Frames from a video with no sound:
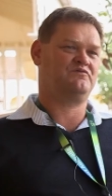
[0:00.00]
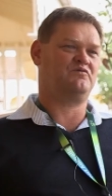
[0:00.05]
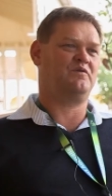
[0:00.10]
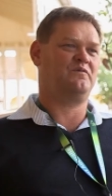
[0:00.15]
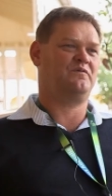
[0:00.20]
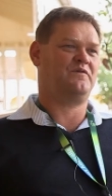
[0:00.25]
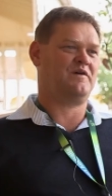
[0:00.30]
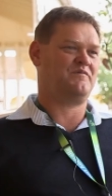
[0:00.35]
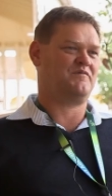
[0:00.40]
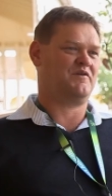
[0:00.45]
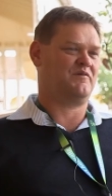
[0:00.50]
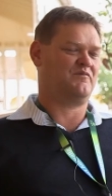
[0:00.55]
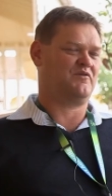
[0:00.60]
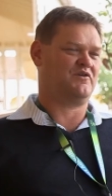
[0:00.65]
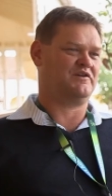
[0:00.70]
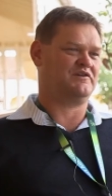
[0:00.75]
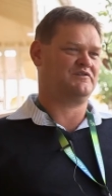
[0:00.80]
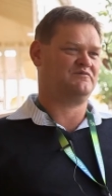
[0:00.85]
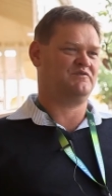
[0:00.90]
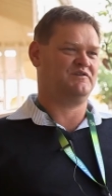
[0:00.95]
at Swarm Farm
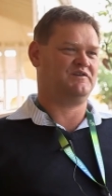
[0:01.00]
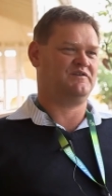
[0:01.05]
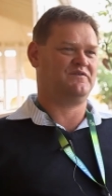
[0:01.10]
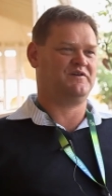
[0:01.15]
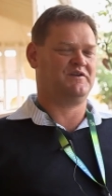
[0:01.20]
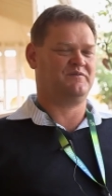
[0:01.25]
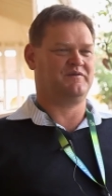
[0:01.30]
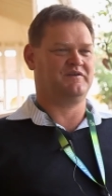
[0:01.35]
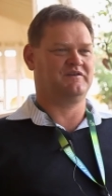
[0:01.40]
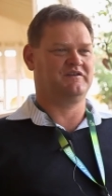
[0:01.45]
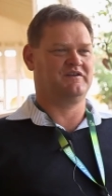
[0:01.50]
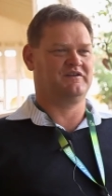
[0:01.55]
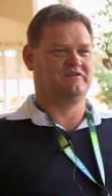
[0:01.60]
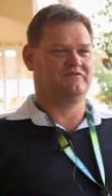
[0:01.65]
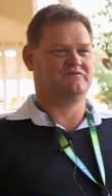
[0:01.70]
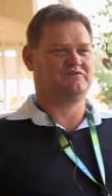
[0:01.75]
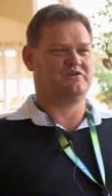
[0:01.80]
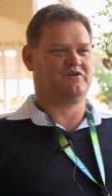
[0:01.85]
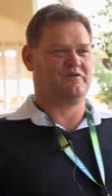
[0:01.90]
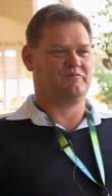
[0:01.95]
Robotics we're developing
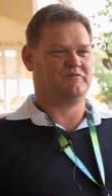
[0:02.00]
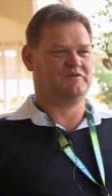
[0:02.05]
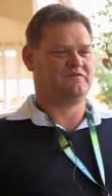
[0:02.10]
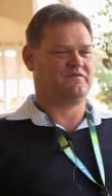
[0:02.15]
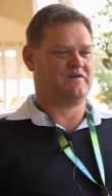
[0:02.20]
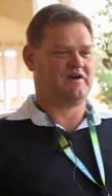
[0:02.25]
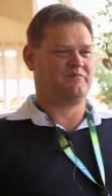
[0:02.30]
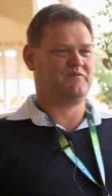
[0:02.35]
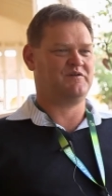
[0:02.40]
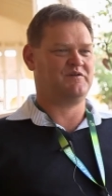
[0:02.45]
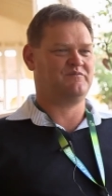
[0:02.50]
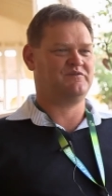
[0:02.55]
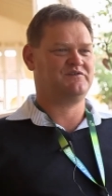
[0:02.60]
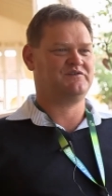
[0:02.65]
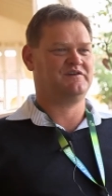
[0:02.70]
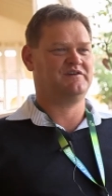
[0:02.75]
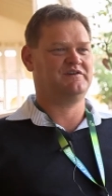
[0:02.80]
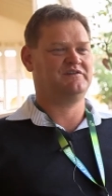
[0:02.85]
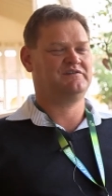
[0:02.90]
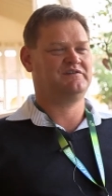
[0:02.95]
little autonomous farming
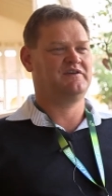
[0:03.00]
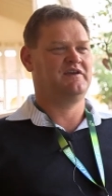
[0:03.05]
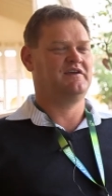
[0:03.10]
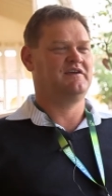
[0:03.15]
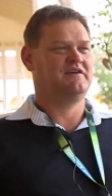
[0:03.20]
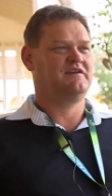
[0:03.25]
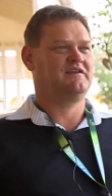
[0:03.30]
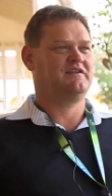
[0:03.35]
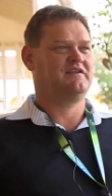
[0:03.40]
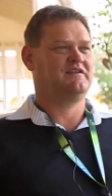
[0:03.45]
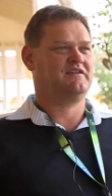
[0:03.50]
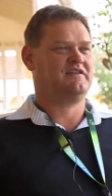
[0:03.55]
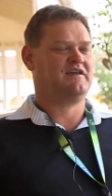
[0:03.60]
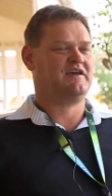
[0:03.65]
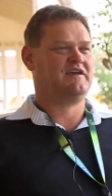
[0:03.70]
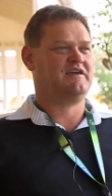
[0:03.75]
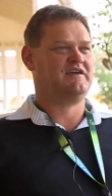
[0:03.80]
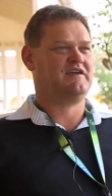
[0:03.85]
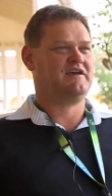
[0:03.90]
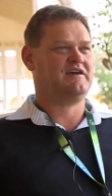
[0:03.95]
machines.
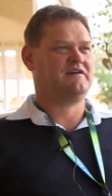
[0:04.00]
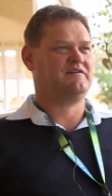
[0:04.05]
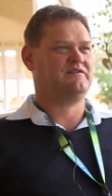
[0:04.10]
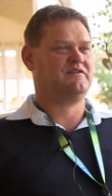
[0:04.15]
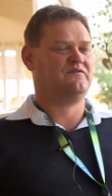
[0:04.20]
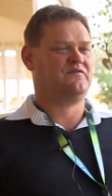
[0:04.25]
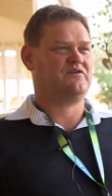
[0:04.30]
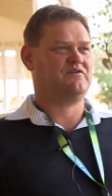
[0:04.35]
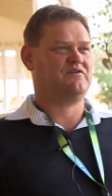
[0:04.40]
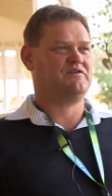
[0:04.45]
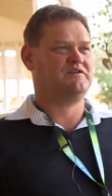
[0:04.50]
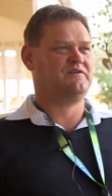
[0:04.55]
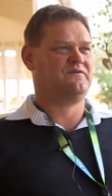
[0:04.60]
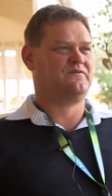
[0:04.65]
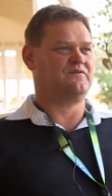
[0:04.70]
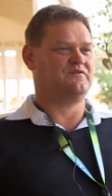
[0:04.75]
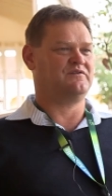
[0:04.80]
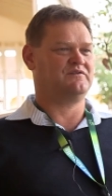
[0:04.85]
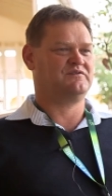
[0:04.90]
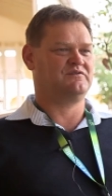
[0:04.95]
They're very
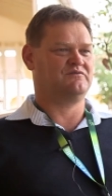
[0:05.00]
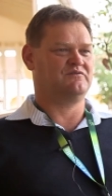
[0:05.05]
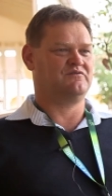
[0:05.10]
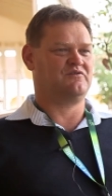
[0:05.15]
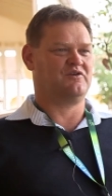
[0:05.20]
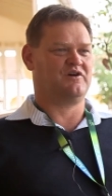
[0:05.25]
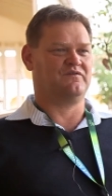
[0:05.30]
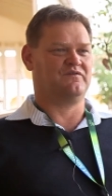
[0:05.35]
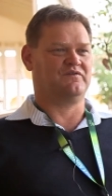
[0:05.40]
different to a